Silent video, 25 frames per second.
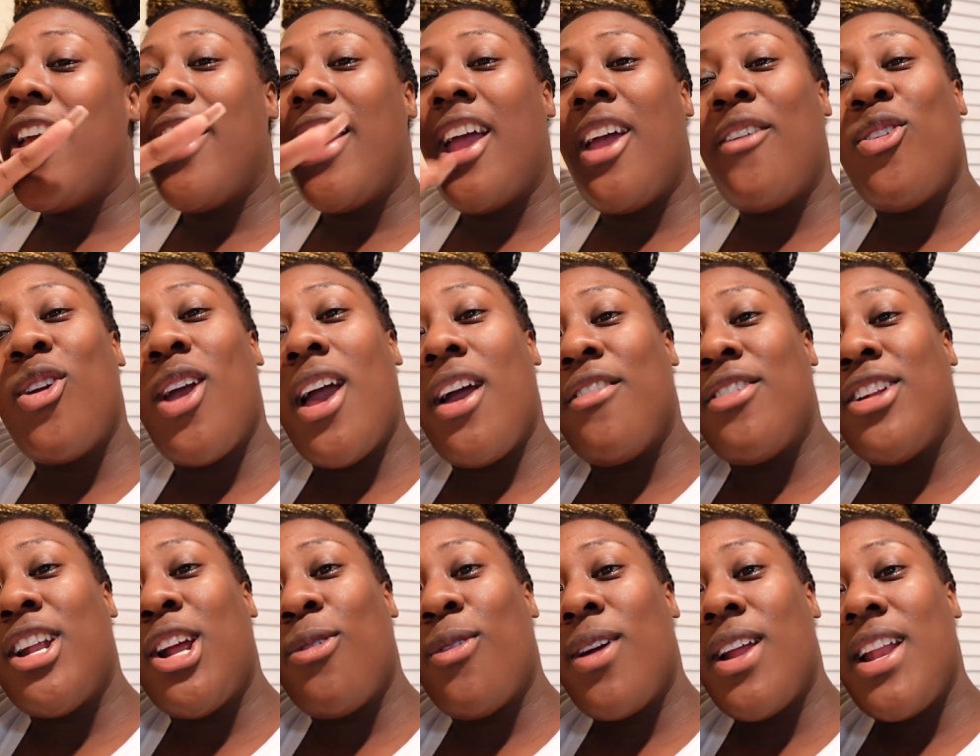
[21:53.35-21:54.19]
If you
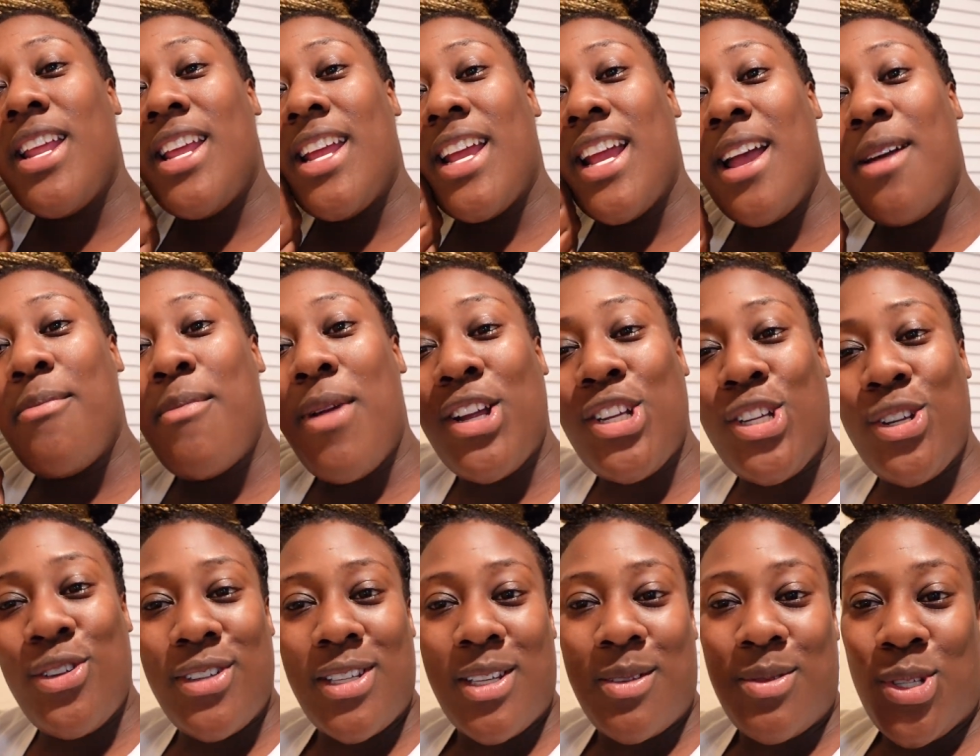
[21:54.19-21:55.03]
haven't already yet, make
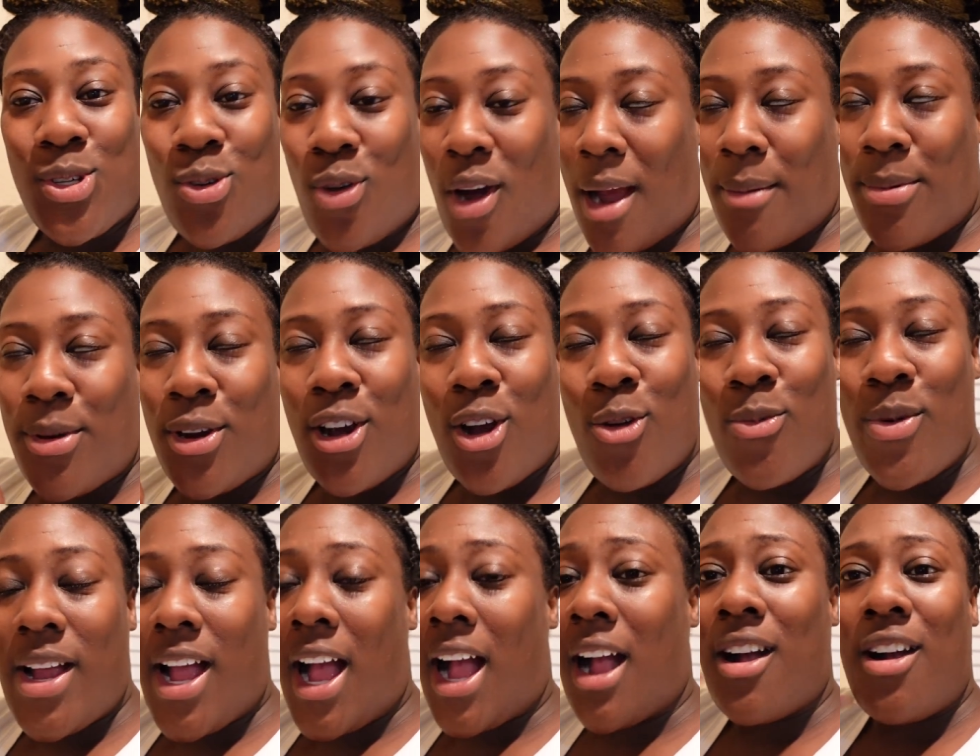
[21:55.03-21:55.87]
sure you subscribe, girl.
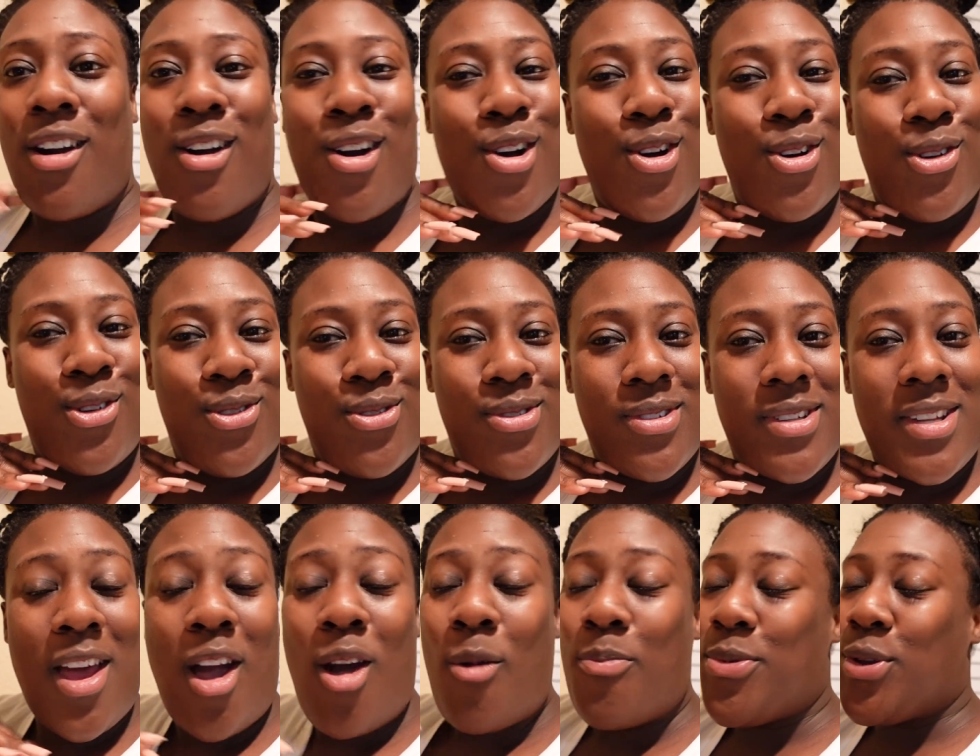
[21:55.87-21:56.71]
We got goals.
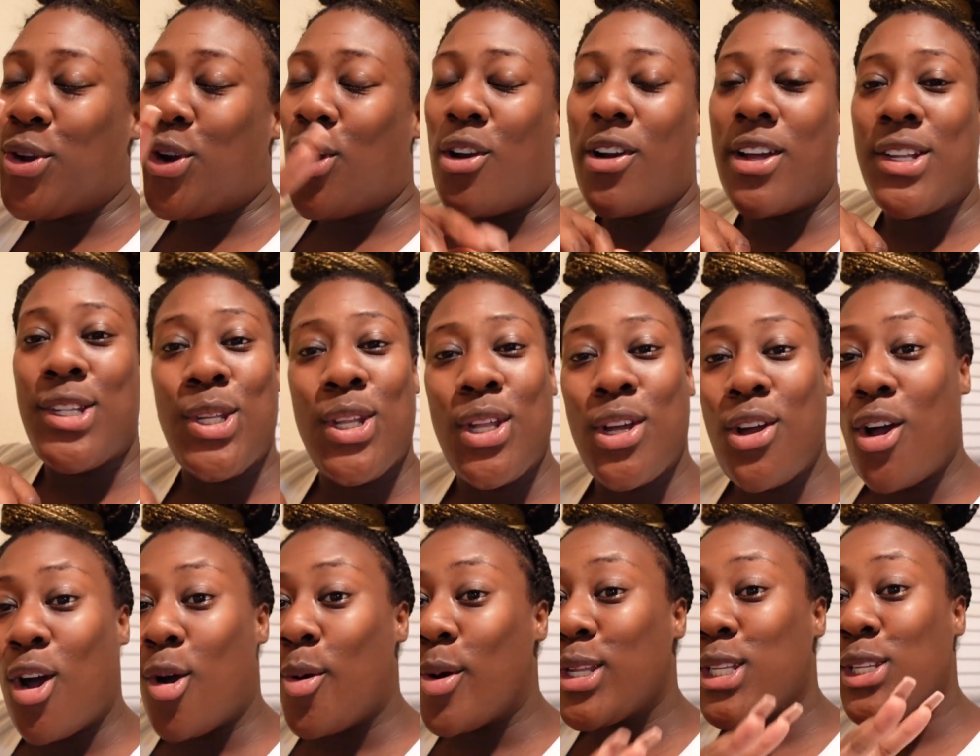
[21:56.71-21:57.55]
Help you girl get to the
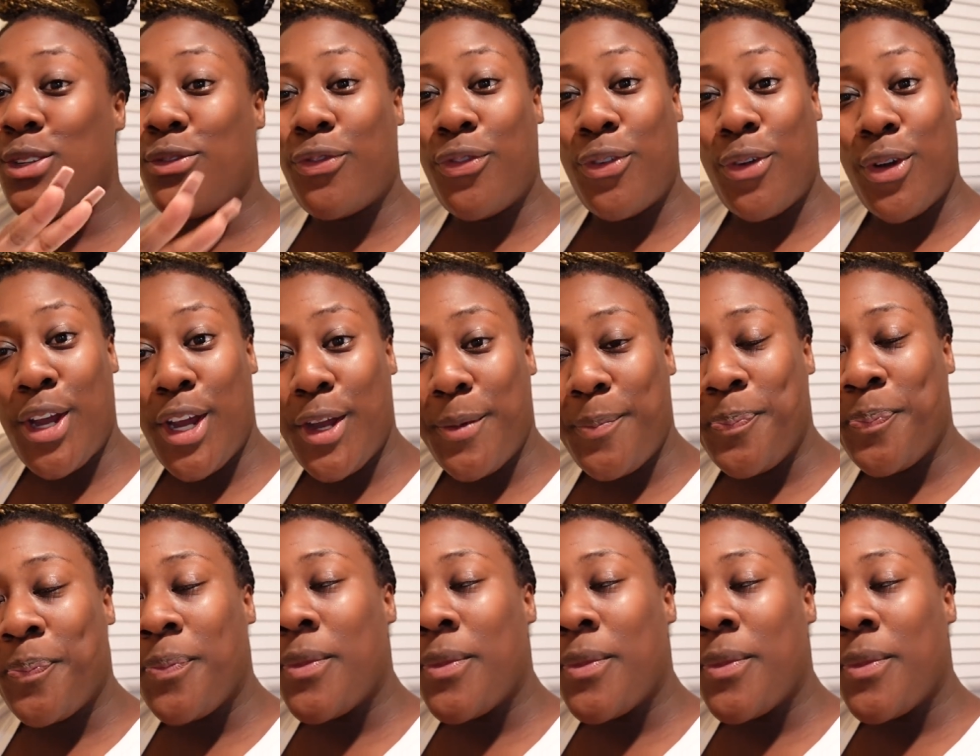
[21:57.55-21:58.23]
goal. It's free.